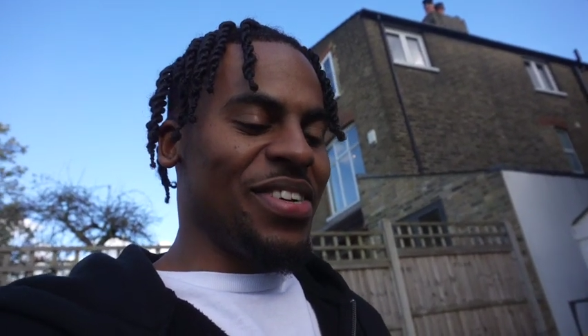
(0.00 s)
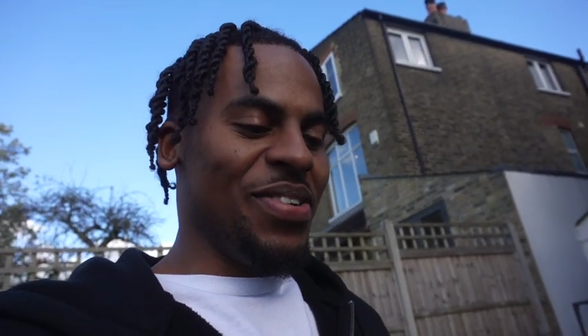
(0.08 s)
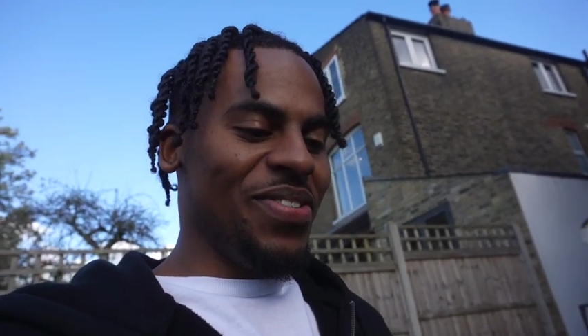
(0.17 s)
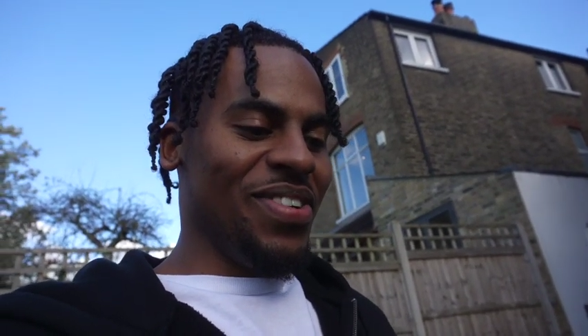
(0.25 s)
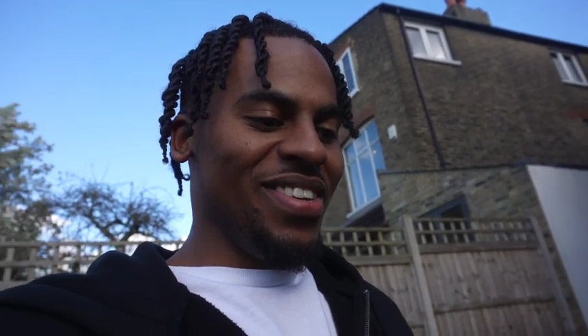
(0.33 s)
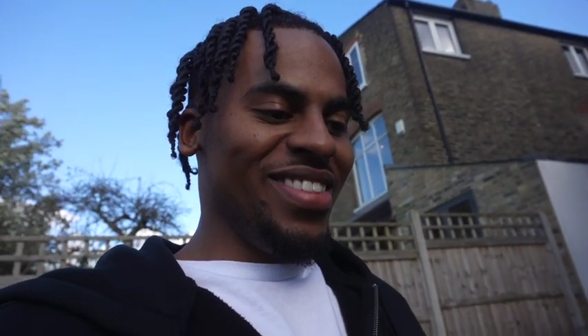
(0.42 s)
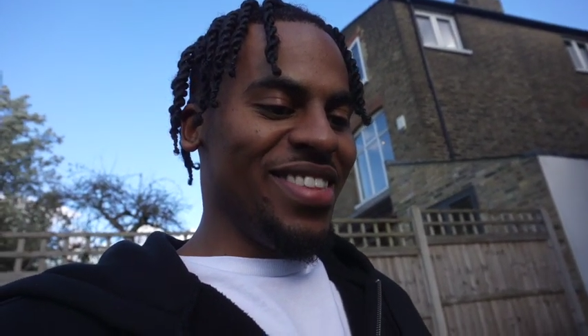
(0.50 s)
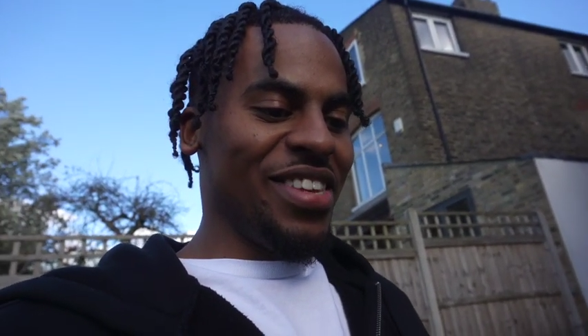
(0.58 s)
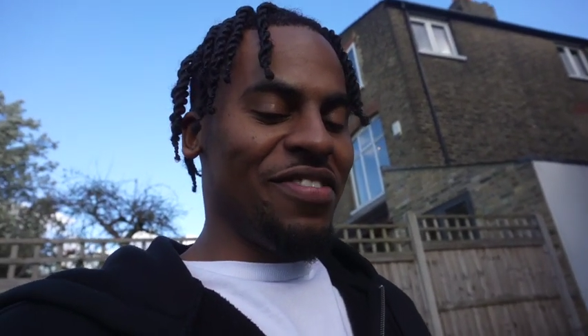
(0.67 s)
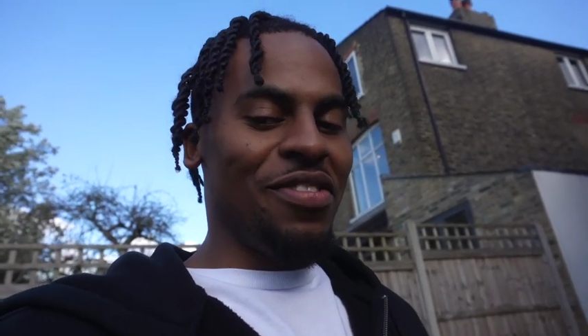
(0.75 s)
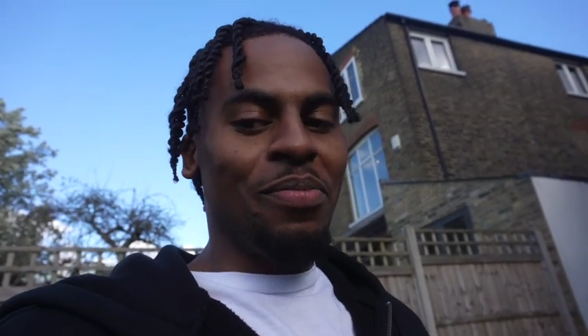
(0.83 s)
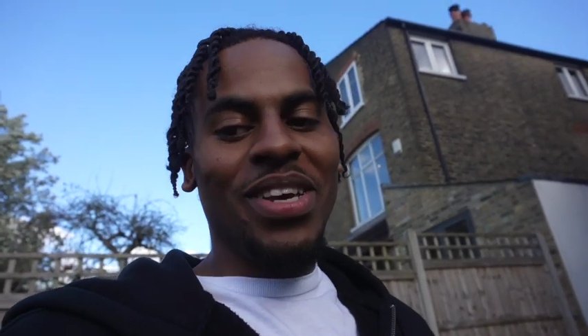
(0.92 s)
Go on.
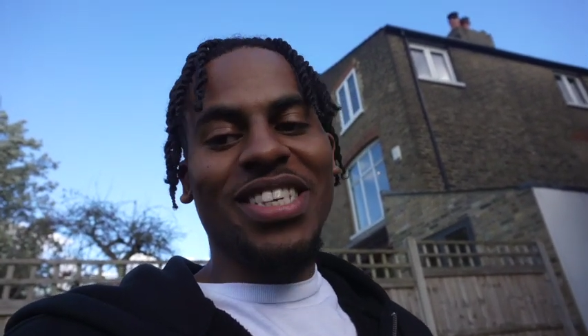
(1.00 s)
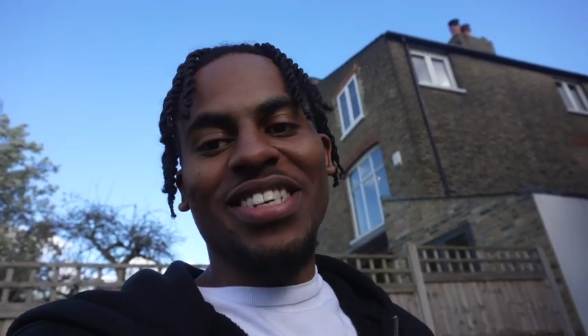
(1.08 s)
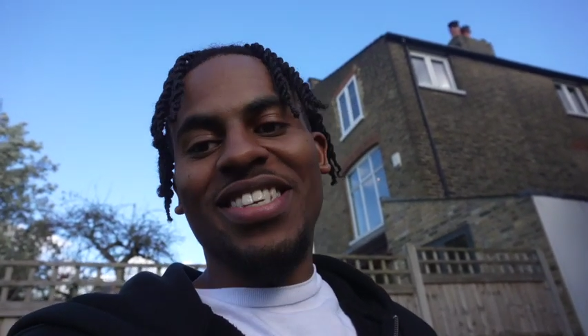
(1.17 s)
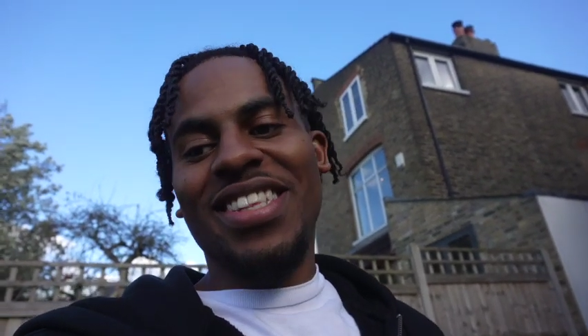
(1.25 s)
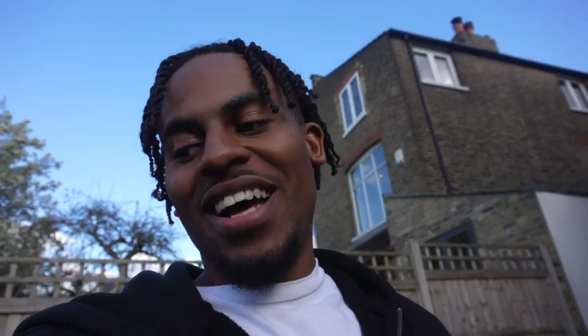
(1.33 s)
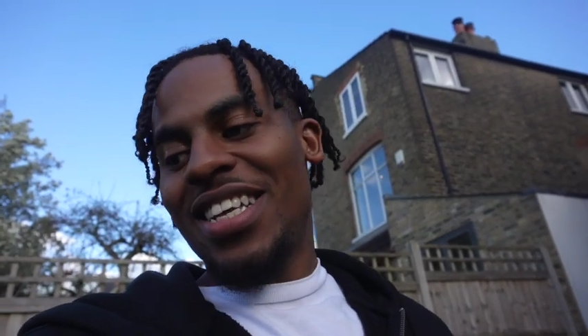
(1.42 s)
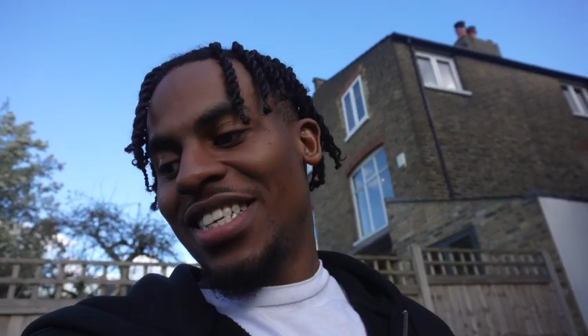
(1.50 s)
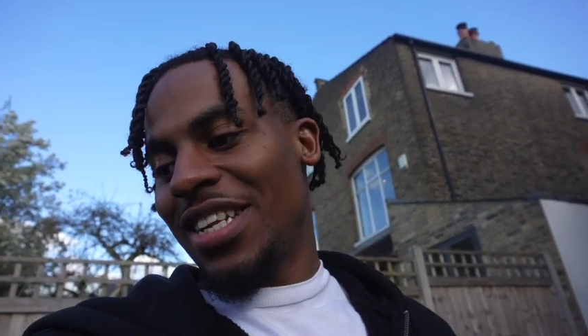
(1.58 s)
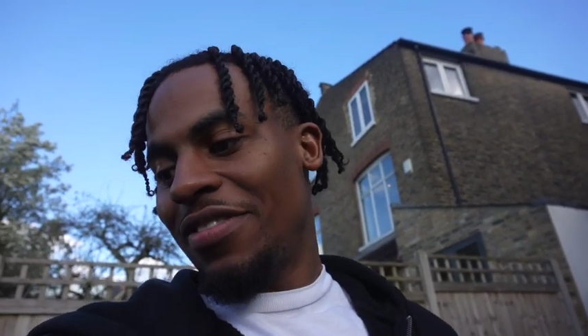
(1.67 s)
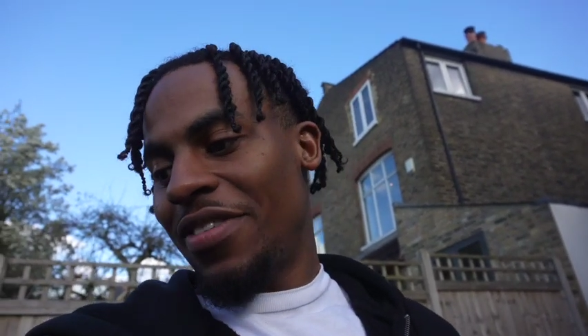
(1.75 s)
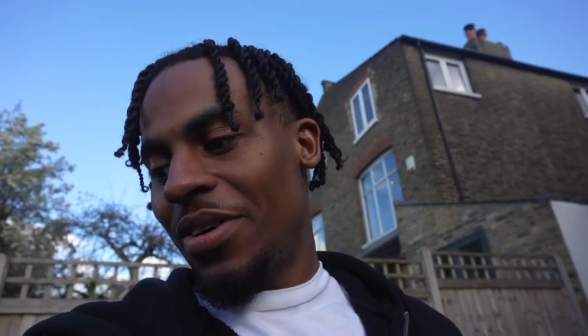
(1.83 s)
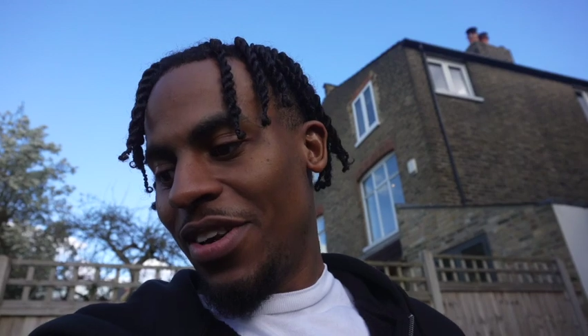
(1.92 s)
If your pizza's nice
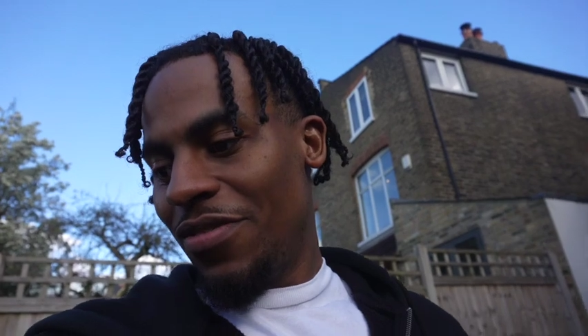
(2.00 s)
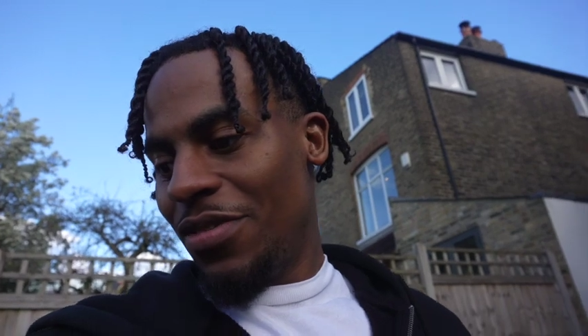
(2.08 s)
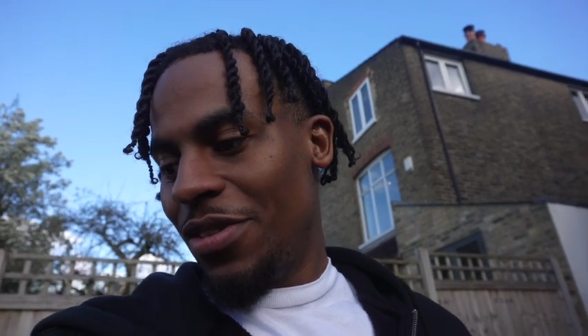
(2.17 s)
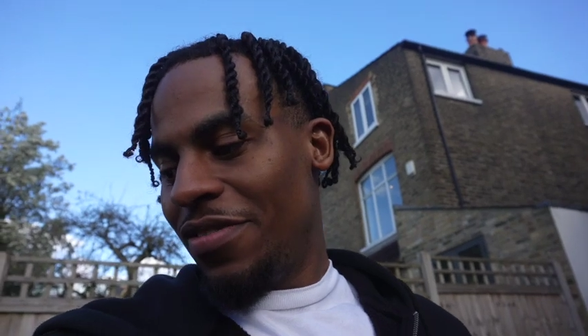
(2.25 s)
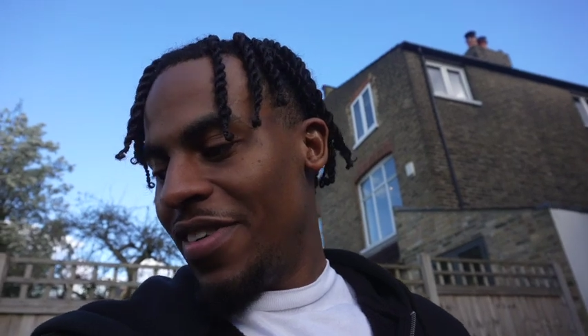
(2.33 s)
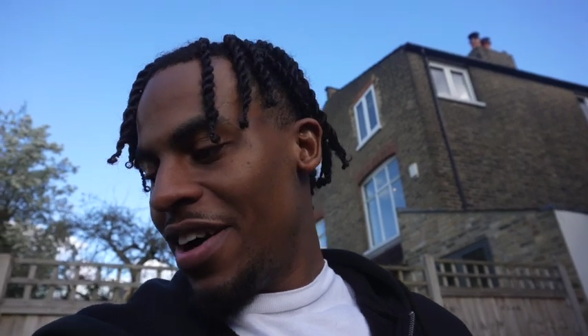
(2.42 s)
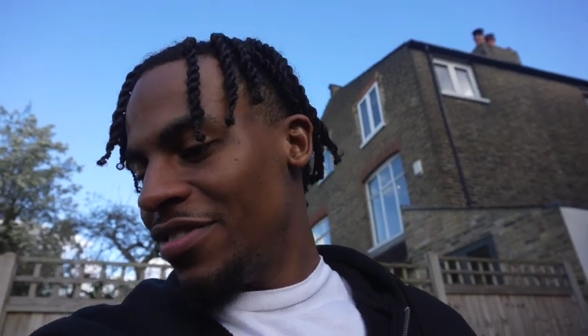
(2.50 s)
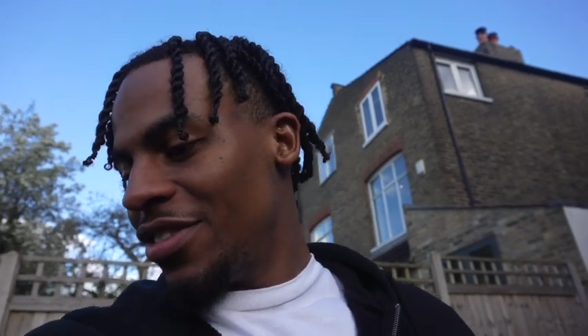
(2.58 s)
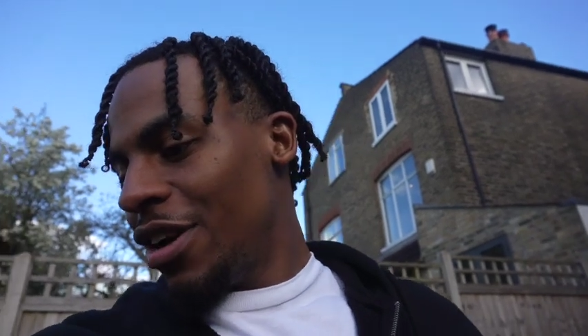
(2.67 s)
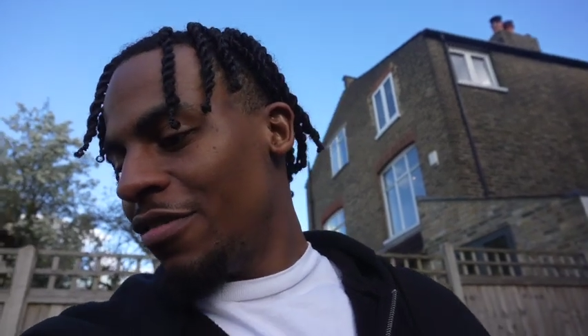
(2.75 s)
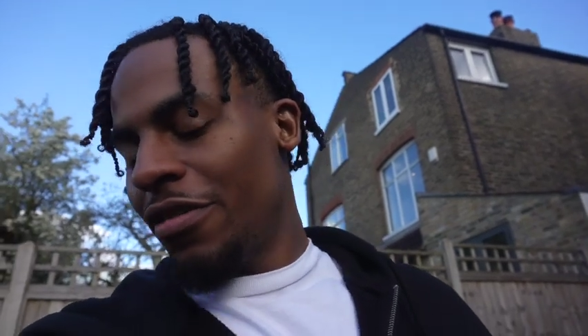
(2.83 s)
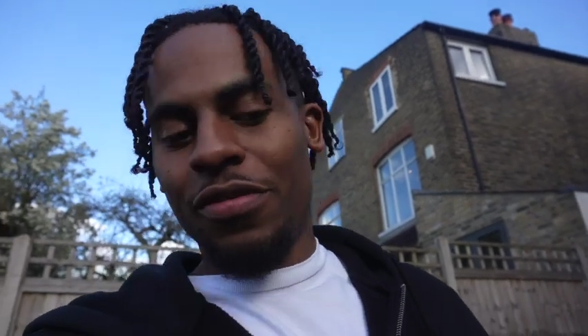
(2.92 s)
enough, I'll give you a
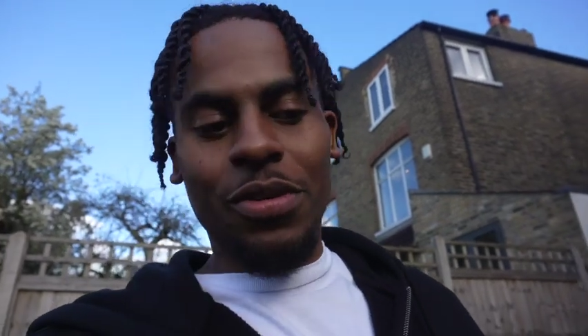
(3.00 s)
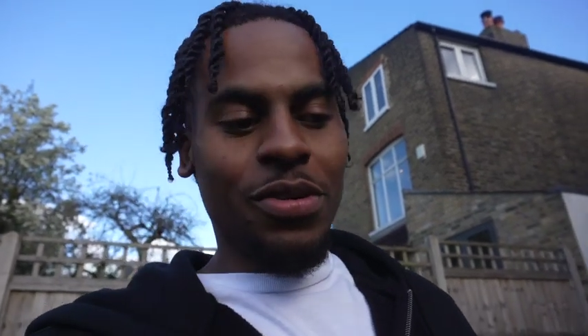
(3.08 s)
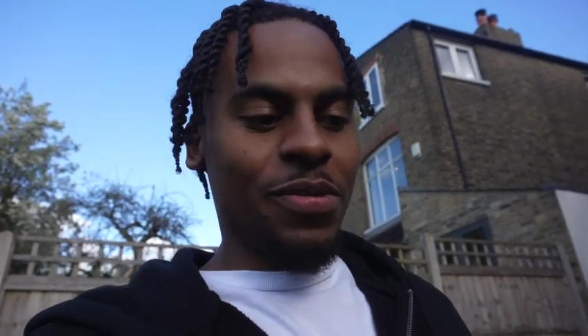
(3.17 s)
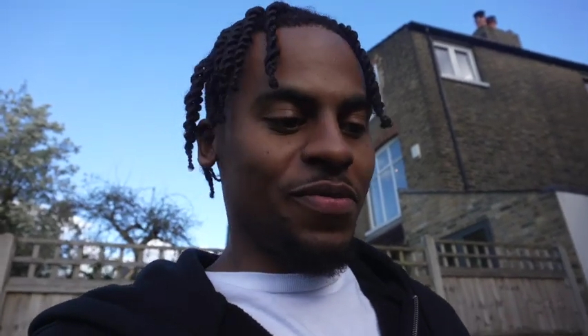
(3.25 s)
5-star review.